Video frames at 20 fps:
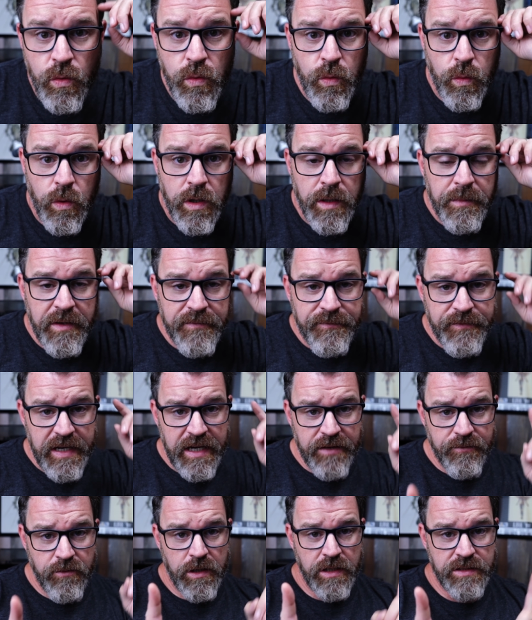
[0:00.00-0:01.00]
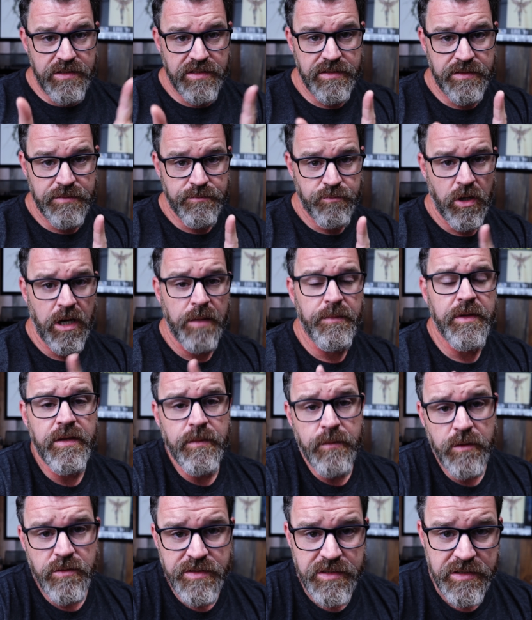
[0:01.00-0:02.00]
Ooh, one of my favorites, probably the
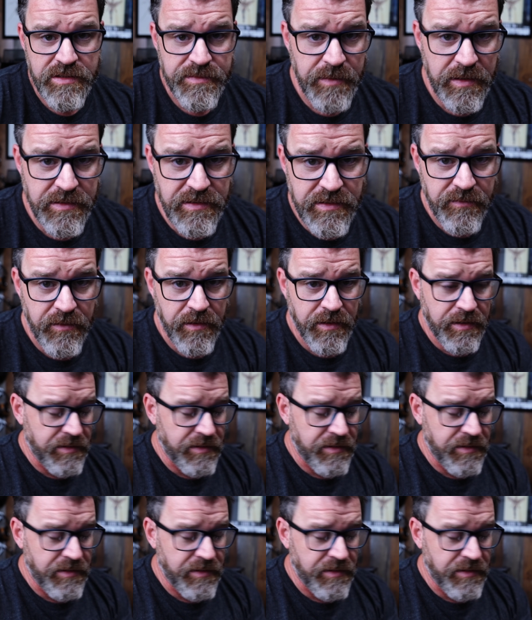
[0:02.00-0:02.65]
most expensive on